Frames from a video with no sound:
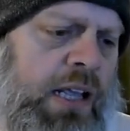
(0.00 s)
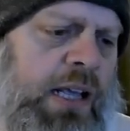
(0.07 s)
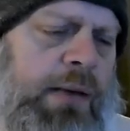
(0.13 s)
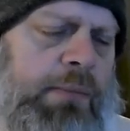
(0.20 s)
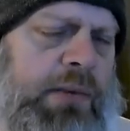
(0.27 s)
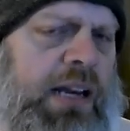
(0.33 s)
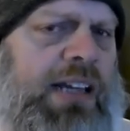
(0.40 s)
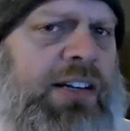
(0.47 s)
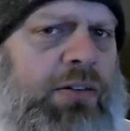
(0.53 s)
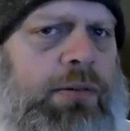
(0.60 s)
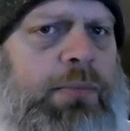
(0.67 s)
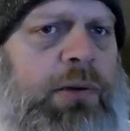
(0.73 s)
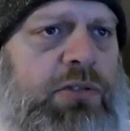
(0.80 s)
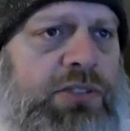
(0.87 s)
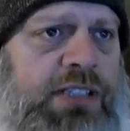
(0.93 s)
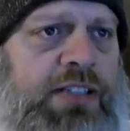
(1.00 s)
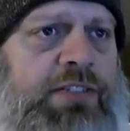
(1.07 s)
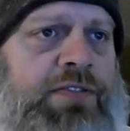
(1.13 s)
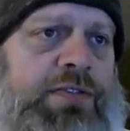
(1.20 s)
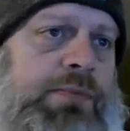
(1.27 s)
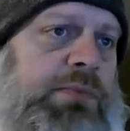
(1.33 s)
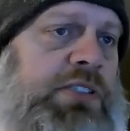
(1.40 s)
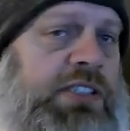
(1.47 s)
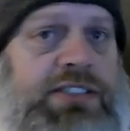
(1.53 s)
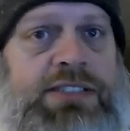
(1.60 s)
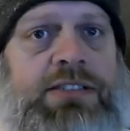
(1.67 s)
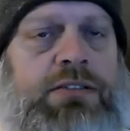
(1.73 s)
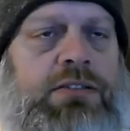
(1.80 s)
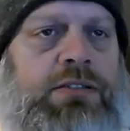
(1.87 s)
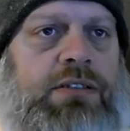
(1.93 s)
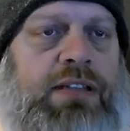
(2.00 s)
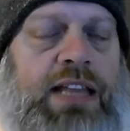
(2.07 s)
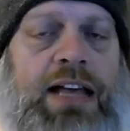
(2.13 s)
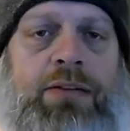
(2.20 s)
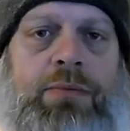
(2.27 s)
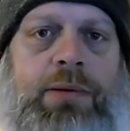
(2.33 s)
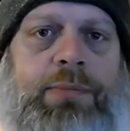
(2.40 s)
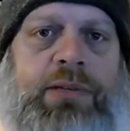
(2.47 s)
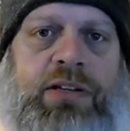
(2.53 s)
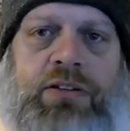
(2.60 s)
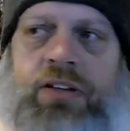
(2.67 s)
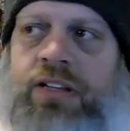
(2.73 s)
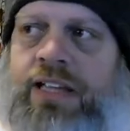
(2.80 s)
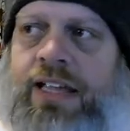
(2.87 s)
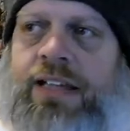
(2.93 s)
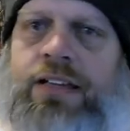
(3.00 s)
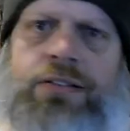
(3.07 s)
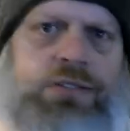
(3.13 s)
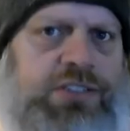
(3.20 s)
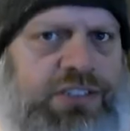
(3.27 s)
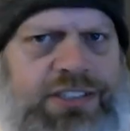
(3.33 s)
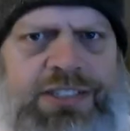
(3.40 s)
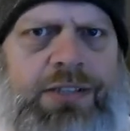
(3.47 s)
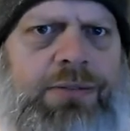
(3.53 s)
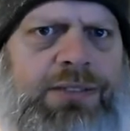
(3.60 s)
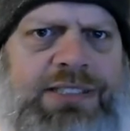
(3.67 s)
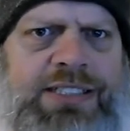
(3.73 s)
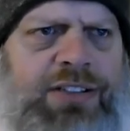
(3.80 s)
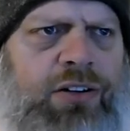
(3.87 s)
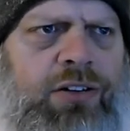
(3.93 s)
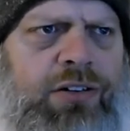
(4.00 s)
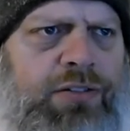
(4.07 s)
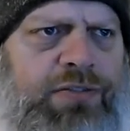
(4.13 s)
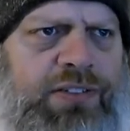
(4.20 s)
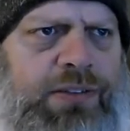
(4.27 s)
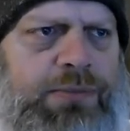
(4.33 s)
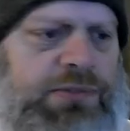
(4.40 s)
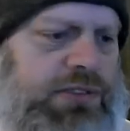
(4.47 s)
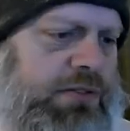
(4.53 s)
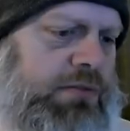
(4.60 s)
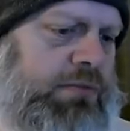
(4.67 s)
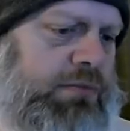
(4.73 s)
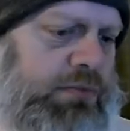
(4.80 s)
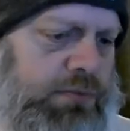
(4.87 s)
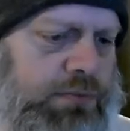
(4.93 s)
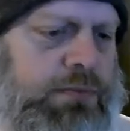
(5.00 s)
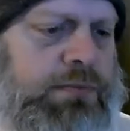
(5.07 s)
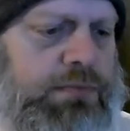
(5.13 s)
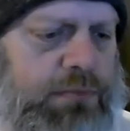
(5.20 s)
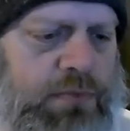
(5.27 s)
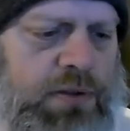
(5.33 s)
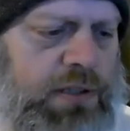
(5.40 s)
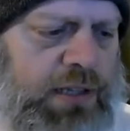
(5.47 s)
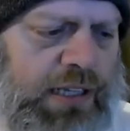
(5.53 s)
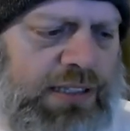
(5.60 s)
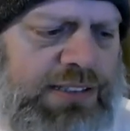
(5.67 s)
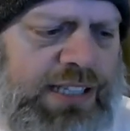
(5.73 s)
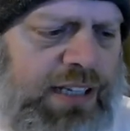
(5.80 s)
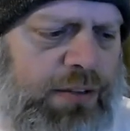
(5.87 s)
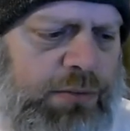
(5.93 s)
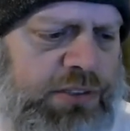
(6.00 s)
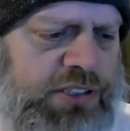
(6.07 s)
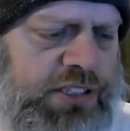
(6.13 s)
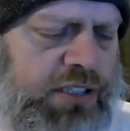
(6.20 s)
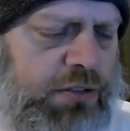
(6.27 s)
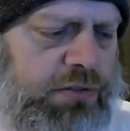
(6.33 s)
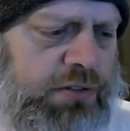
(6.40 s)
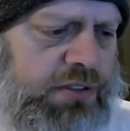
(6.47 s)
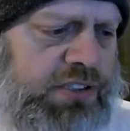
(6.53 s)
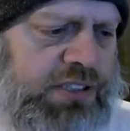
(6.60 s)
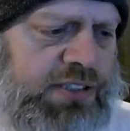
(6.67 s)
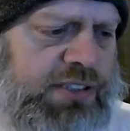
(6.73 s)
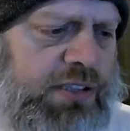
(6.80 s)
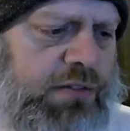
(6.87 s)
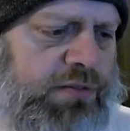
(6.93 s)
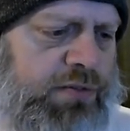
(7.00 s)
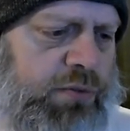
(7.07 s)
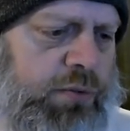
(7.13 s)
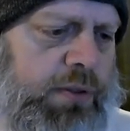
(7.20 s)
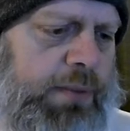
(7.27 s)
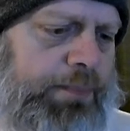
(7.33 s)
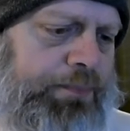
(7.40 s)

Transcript: But I know her mostly from, she's that woman you look at and go, she's always in horror films. That's kind of what she's known for.